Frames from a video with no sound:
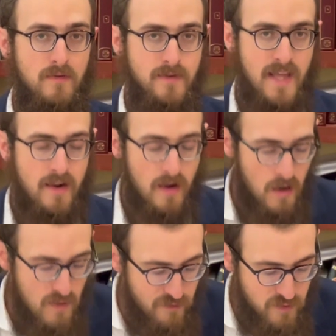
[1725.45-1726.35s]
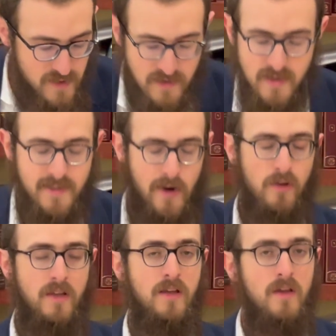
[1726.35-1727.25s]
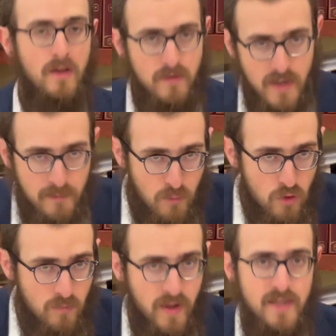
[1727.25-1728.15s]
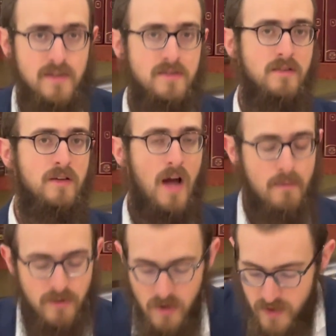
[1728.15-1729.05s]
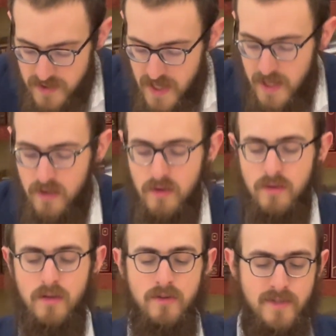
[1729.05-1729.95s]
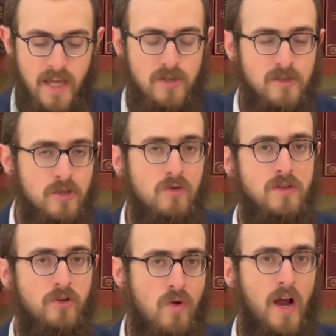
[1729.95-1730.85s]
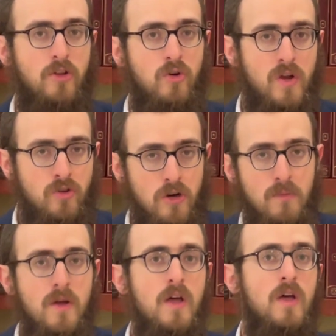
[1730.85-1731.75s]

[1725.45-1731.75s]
It's not a reference necessarily to immoral places. The commentaries say, the sages use the derogatory term